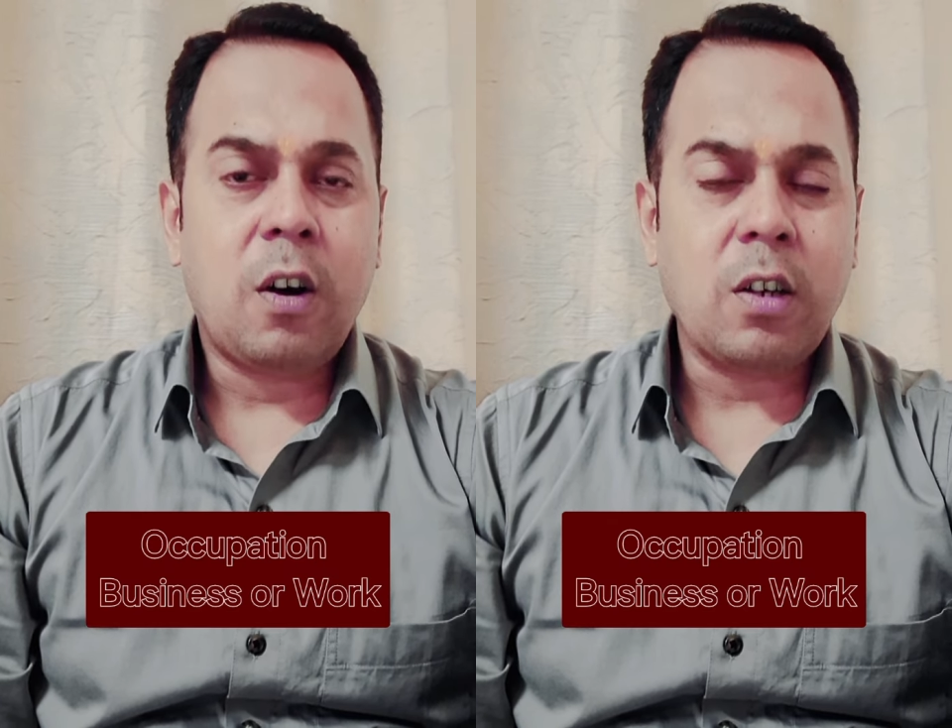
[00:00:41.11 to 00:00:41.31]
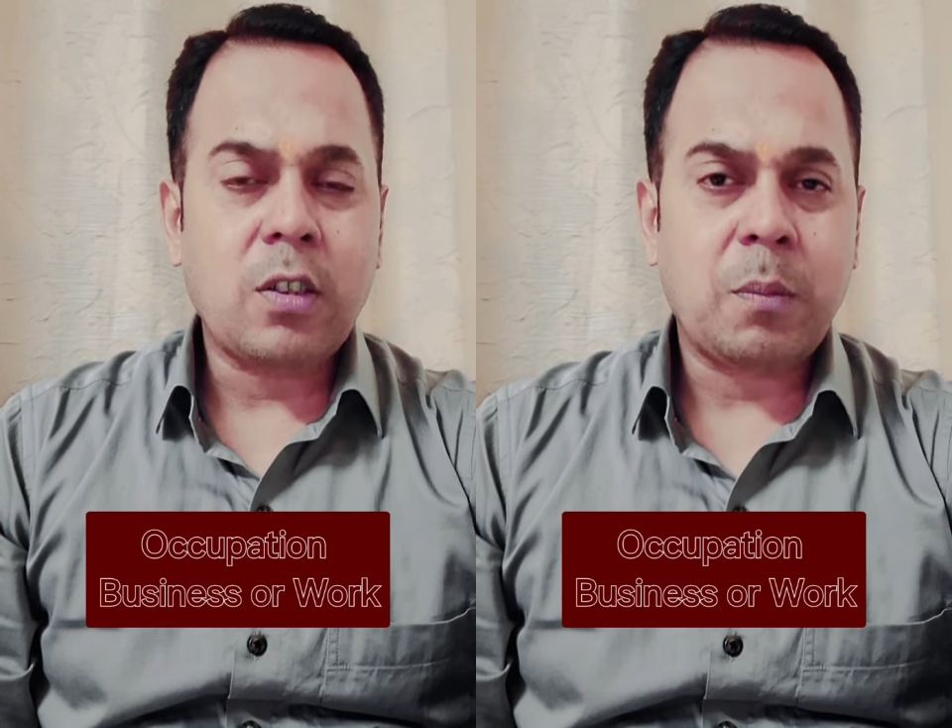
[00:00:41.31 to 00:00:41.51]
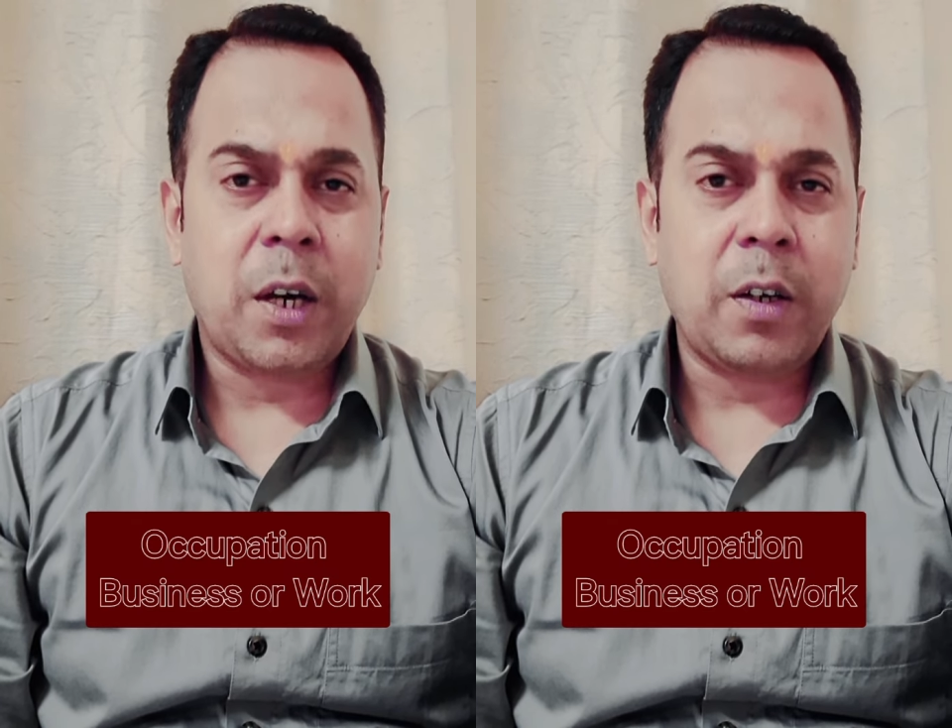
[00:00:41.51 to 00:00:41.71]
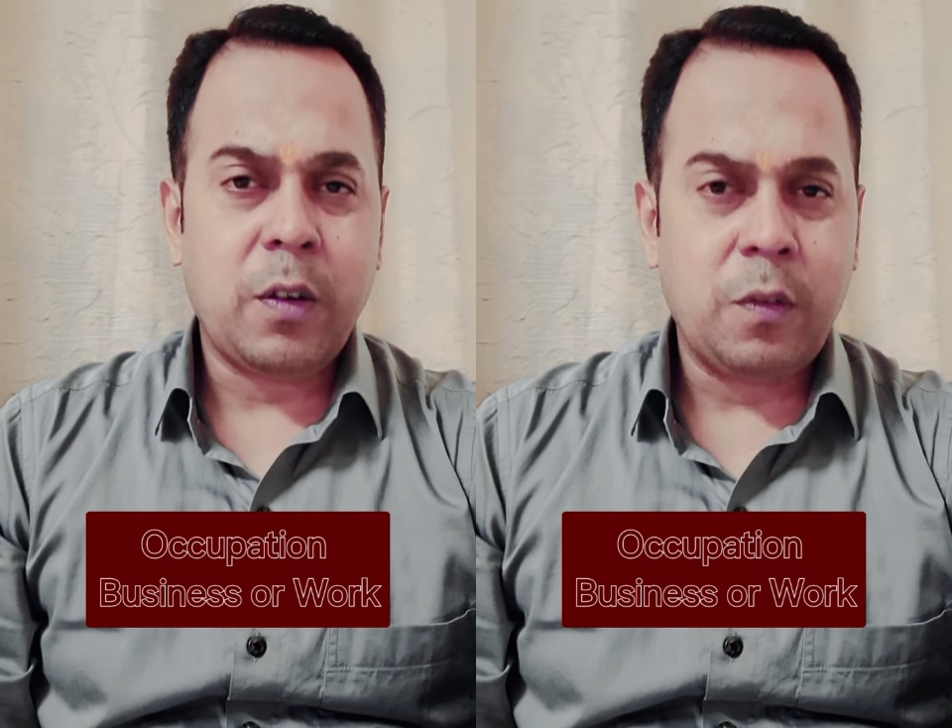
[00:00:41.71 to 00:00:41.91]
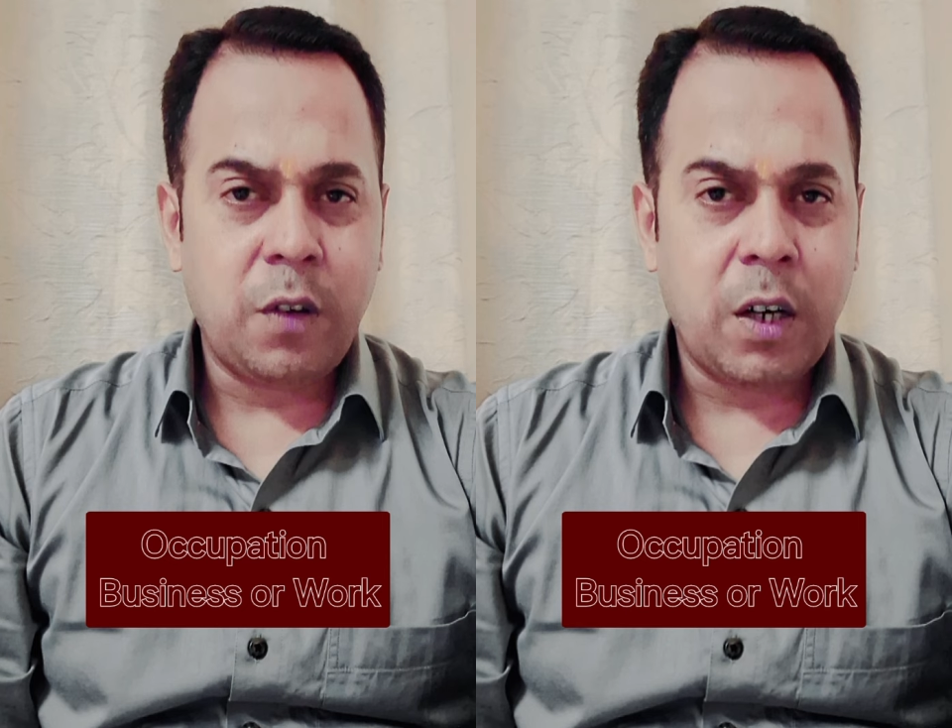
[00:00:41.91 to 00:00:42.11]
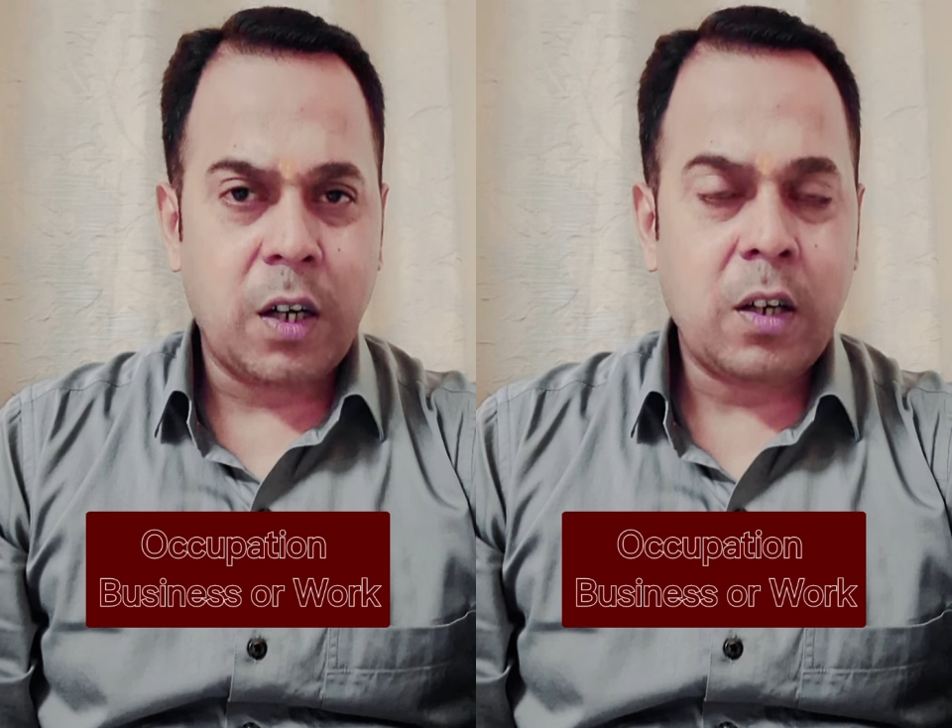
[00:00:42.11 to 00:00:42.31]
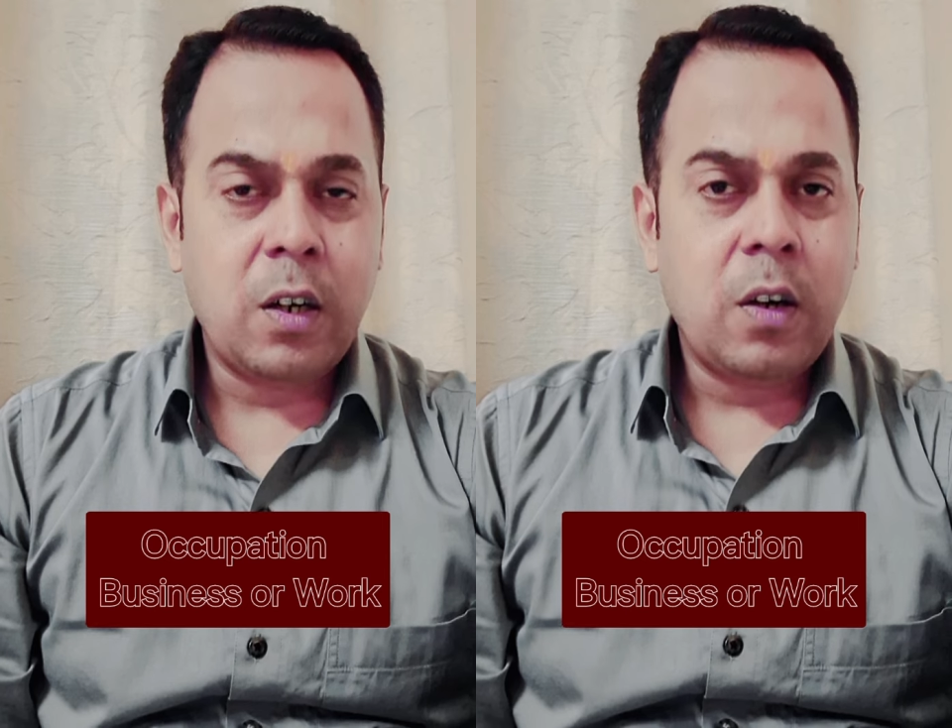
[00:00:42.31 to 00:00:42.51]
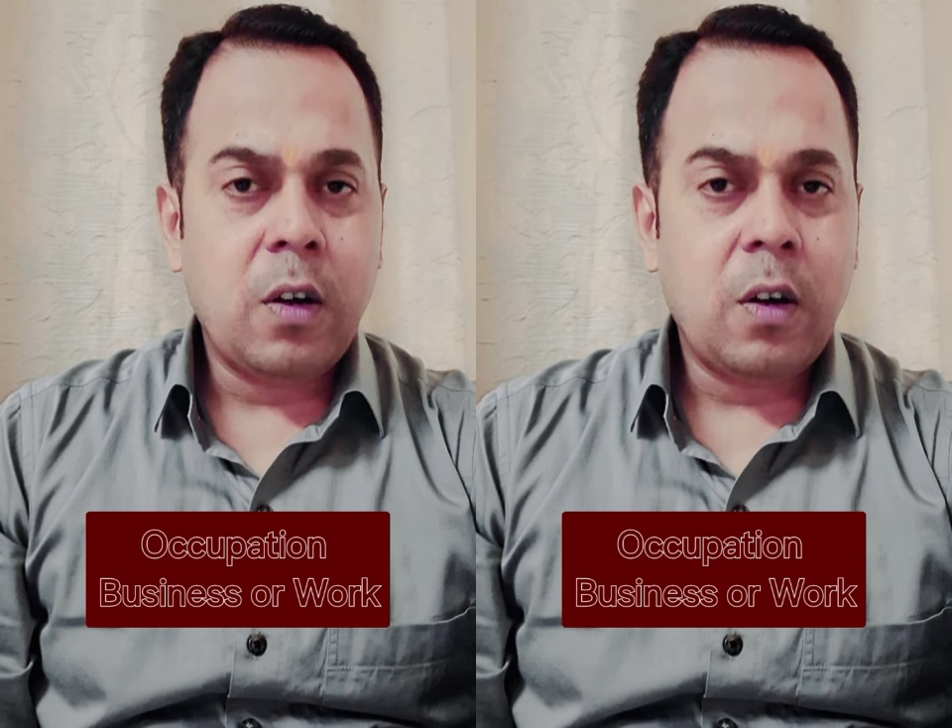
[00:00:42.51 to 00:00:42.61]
or some kind of work